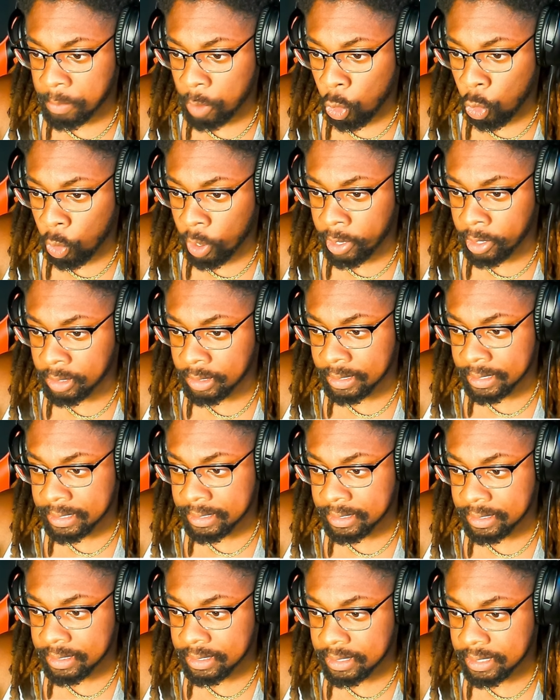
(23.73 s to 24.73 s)
oil
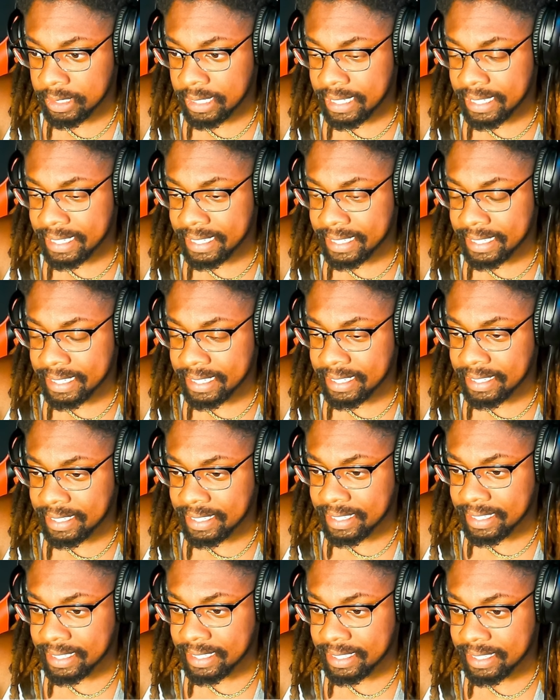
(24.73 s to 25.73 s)

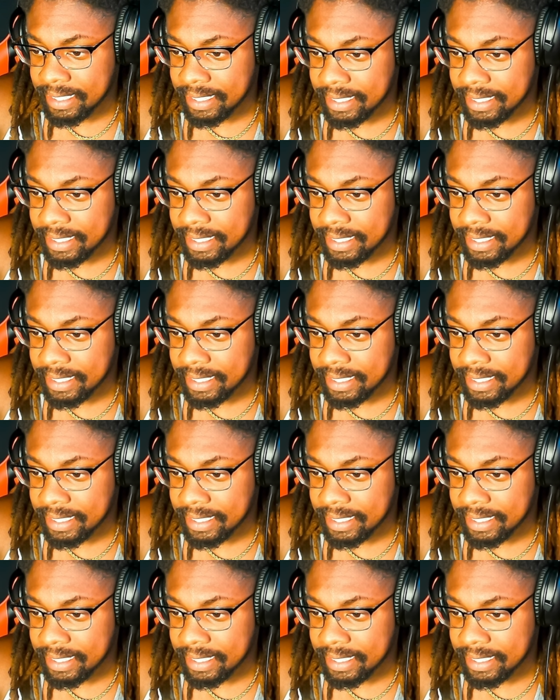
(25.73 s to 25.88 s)
and